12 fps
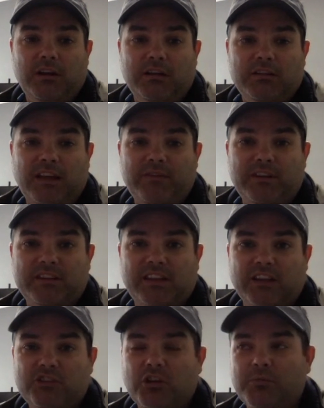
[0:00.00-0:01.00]
Having to
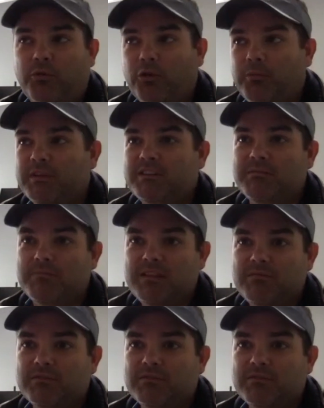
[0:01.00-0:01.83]
schedule appointments and meet